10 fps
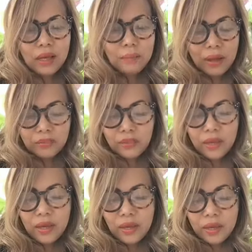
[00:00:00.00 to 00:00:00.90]
band
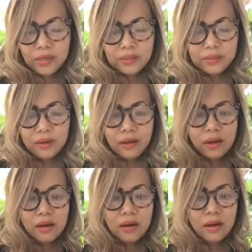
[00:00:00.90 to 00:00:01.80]
Aid
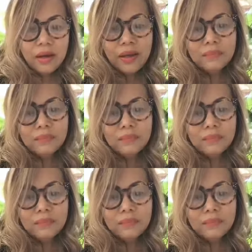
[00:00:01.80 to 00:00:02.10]
oh, I